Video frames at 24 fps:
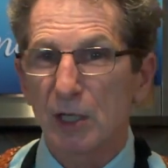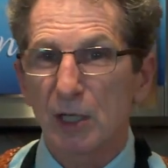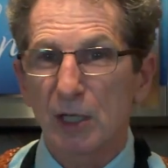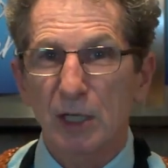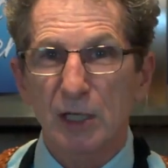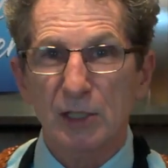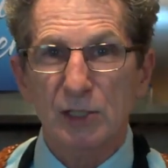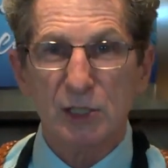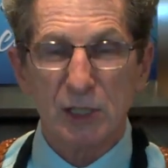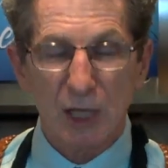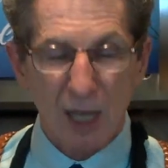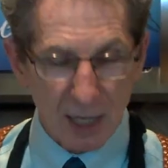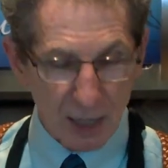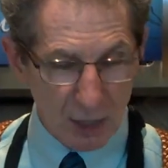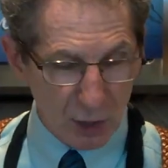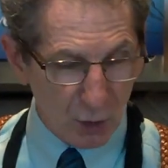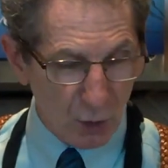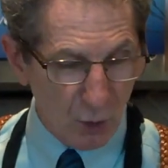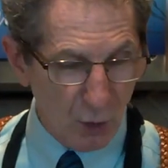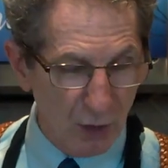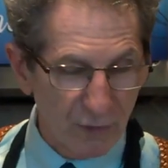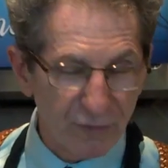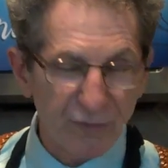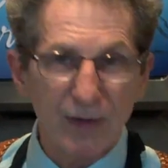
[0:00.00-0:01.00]
It's not a
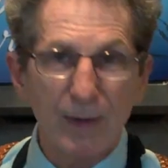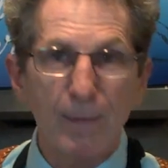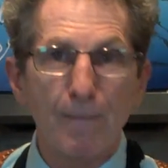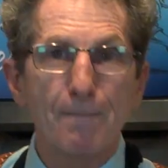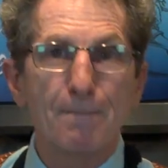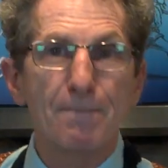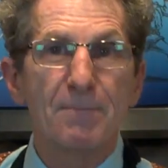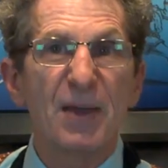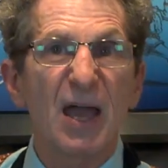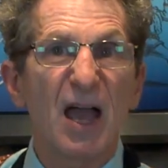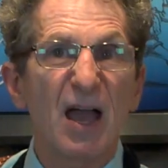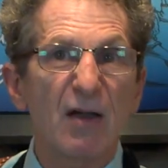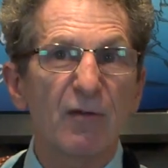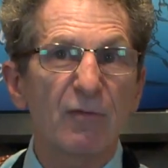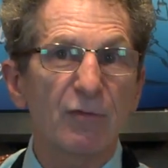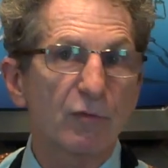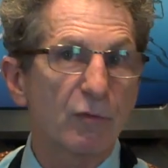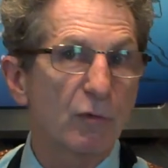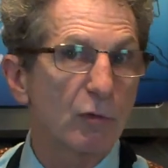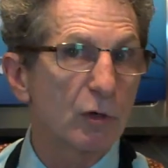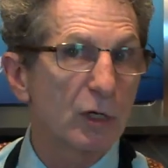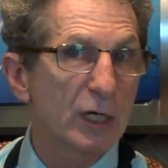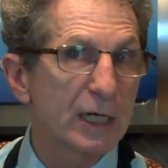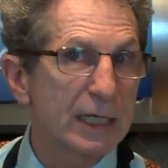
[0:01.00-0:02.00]
coffee
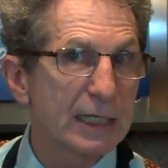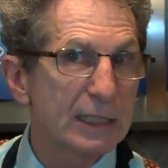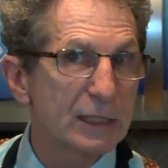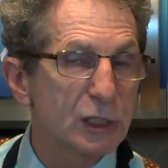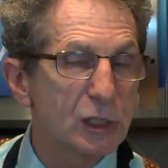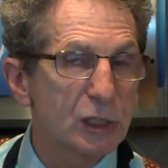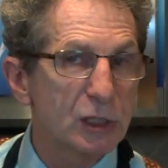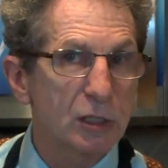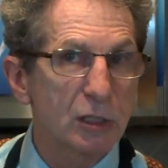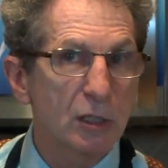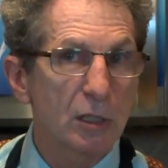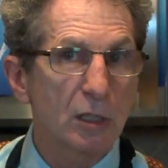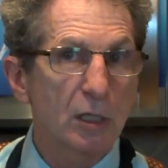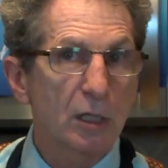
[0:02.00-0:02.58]
beverage.